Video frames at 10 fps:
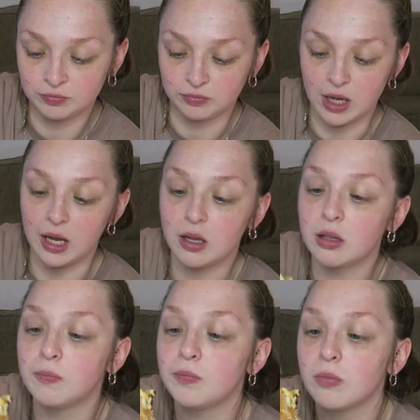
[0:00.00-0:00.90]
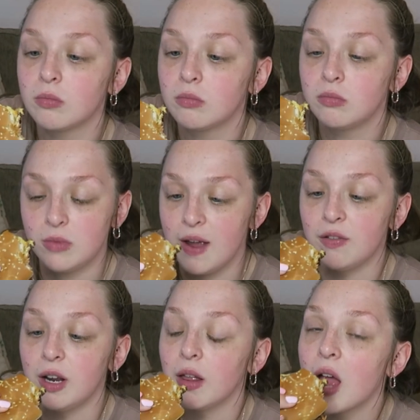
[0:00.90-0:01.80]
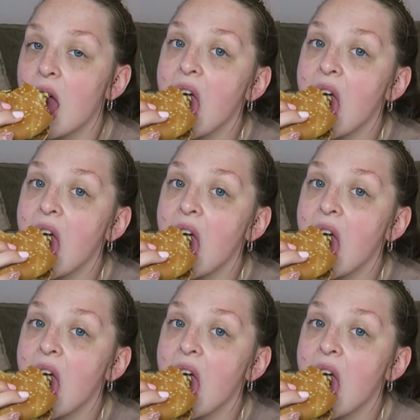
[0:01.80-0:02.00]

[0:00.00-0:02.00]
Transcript: Like, definitely.